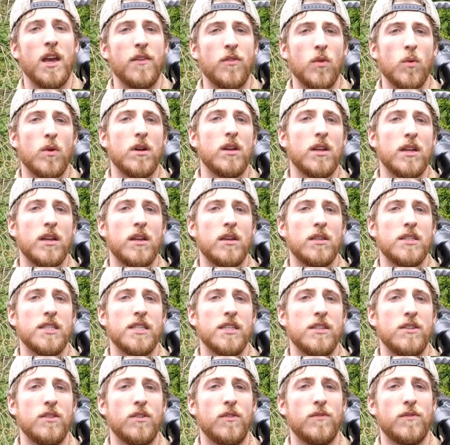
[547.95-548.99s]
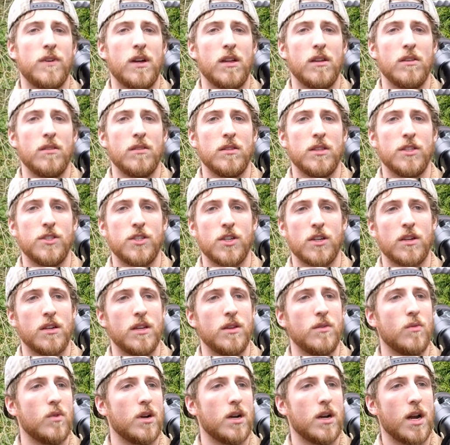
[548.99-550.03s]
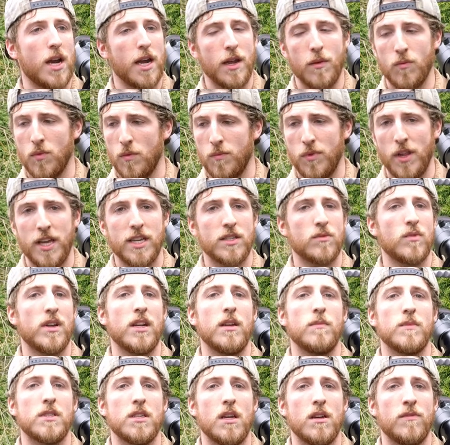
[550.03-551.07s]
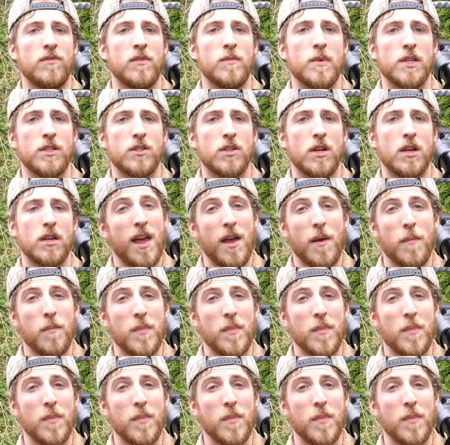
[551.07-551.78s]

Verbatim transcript: If you wanna continue to follow the journey where I replace random stuff on my truck,